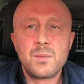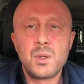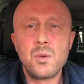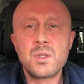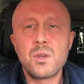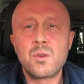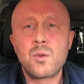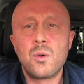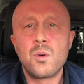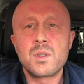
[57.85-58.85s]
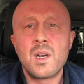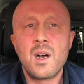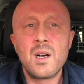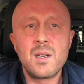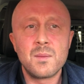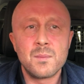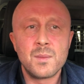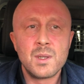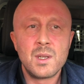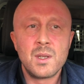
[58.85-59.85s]
but also cause
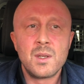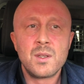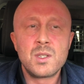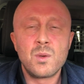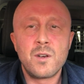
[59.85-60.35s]
harm to